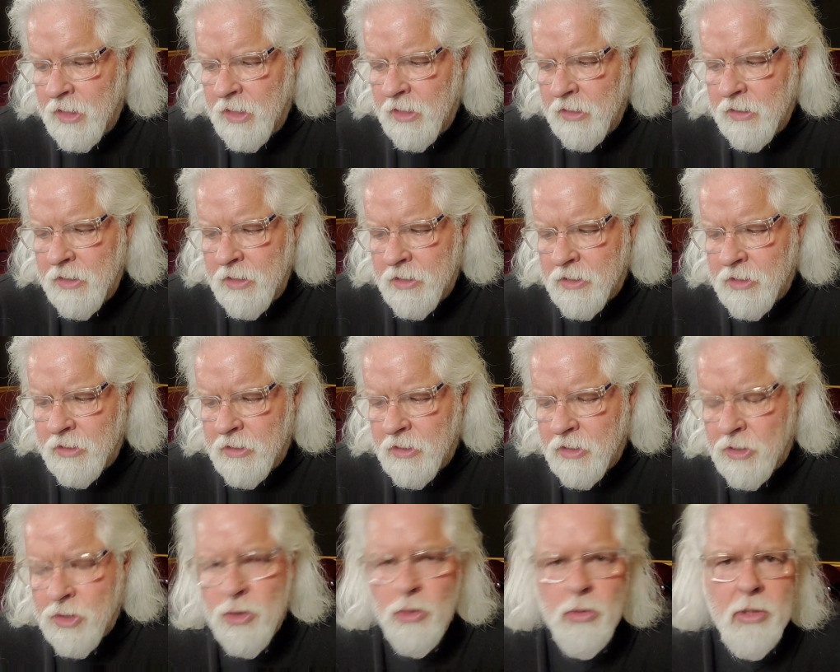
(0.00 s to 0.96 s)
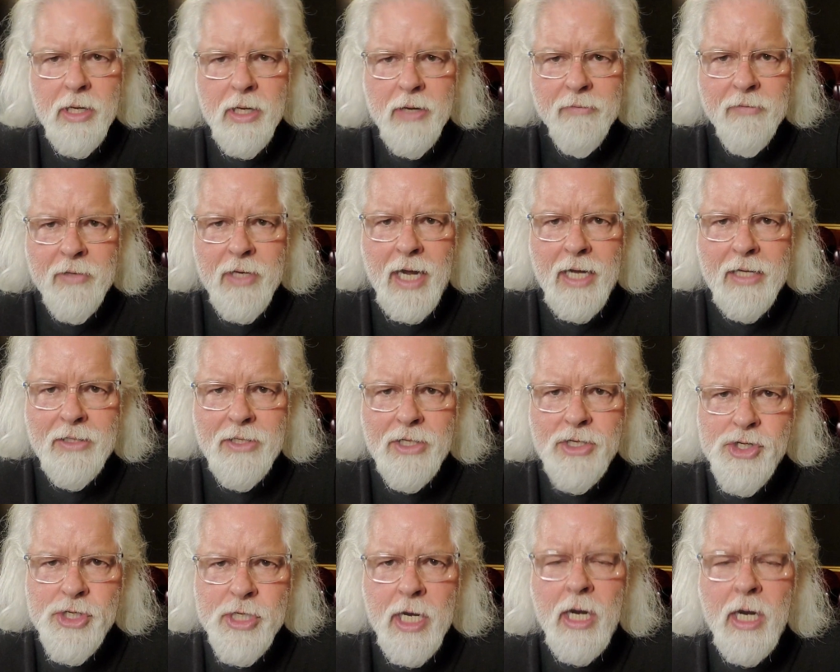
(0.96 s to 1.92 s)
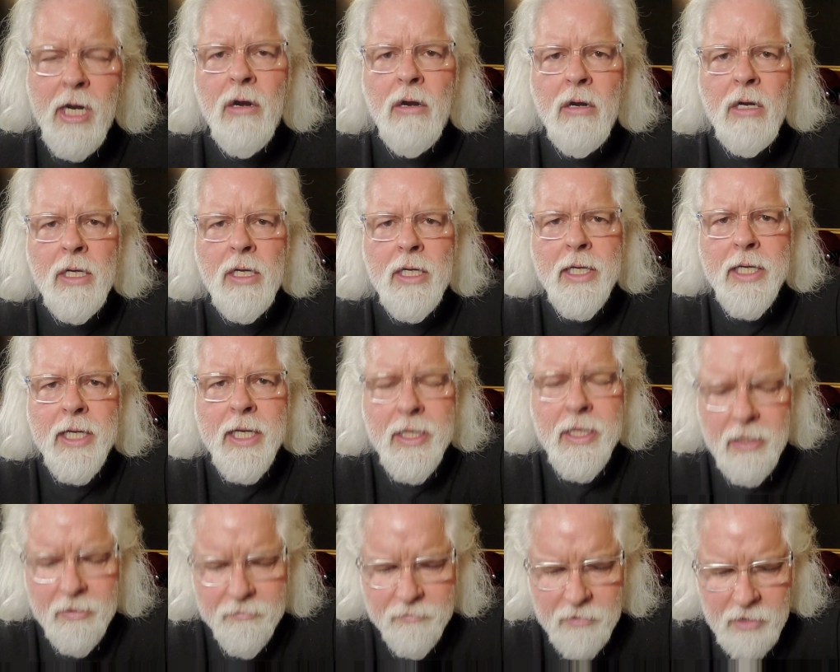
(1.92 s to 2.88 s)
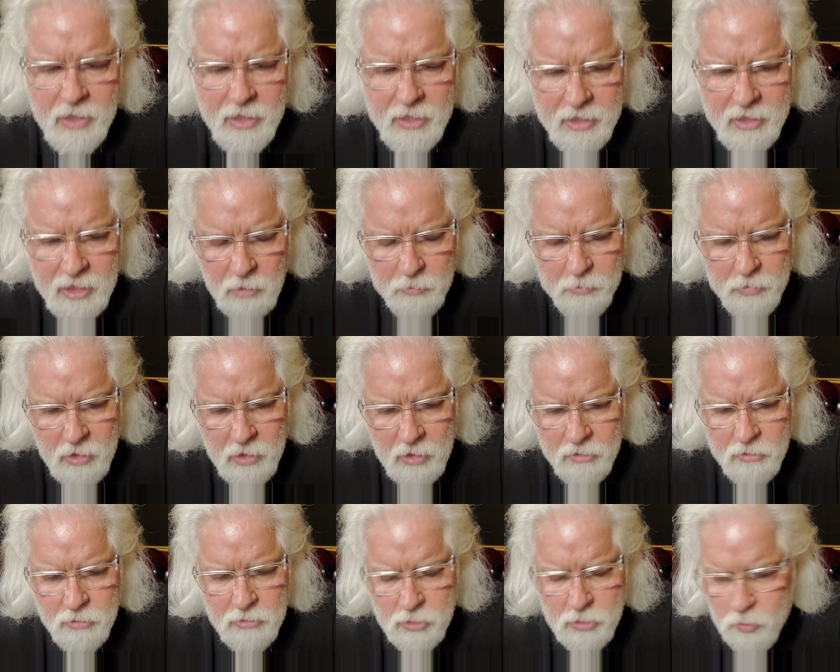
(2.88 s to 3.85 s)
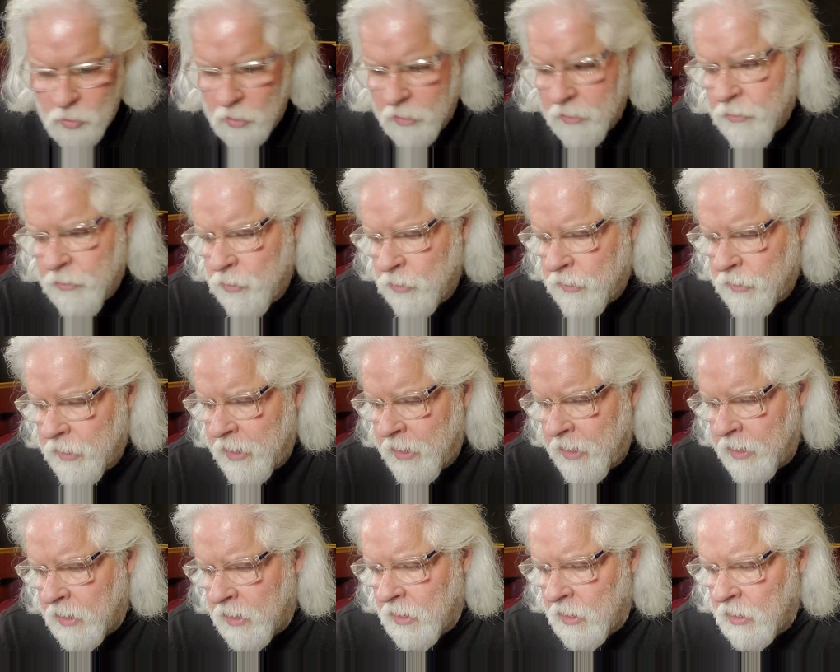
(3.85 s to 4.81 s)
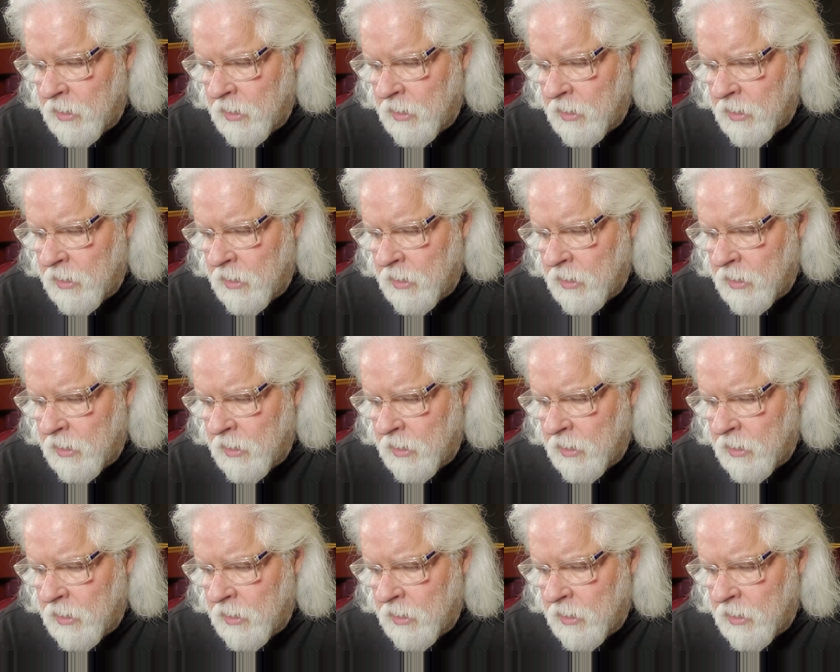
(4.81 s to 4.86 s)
a story I've got to share, and I've got to help others work through the